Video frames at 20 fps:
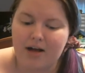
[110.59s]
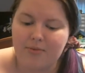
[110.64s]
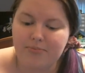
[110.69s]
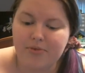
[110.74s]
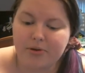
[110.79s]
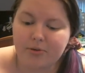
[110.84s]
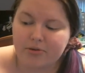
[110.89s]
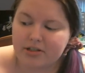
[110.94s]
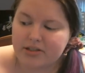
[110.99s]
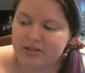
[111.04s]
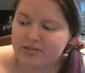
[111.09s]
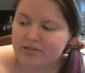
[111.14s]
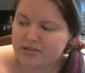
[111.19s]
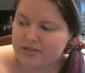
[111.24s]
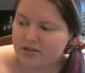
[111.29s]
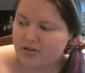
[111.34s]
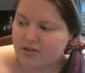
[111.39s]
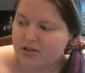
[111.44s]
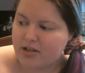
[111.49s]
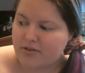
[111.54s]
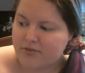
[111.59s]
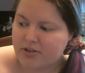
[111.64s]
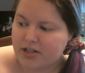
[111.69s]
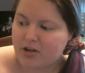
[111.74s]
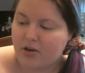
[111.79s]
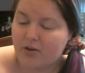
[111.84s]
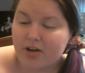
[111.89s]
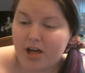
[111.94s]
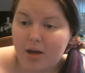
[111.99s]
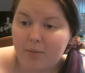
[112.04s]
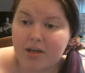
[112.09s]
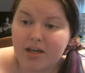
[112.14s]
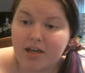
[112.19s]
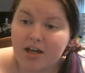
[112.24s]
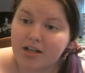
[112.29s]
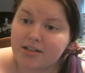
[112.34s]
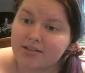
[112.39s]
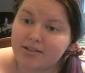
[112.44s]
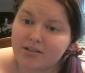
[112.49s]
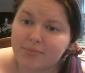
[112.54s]
There is still a video coming
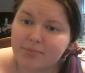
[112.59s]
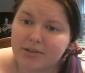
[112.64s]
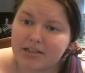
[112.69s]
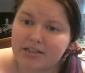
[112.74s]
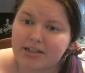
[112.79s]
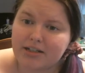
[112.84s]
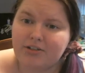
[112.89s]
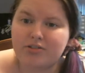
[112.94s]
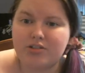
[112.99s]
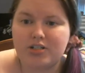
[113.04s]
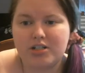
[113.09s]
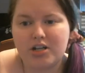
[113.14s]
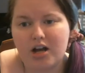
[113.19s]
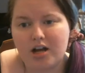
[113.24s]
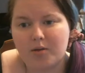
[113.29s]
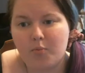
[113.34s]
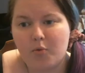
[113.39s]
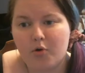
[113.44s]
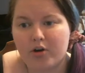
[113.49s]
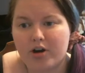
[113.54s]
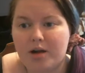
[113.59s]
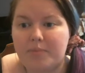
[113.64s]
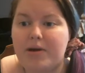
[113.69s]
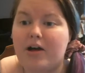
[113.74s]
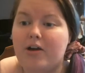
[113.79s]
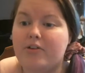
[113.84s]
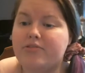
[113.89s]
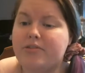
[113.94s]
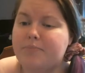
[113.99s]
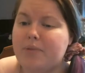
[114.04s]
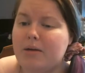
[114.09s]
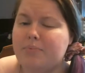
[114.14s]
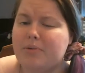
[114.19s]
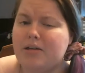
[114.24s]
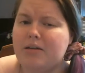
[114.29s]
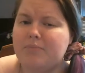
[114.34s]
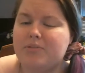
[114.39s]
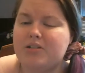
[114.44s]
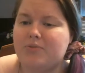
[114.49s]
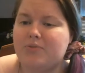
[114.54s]
a little bit later to talk more about the
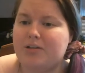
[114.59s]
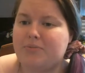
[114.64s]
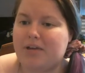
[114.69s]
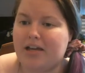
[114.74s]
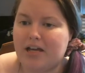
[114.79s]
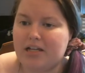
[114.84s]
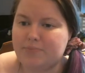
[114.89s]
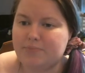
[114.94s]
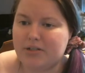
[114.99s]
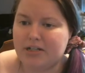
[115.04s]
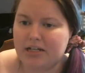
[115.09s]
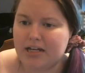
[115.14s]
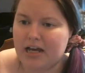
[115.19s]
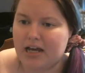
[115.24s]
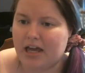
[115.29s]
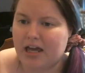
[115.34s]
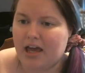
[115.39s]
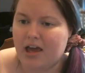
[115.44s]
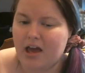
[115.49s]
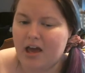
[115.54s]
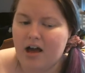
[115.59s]
puppy between my husband and I.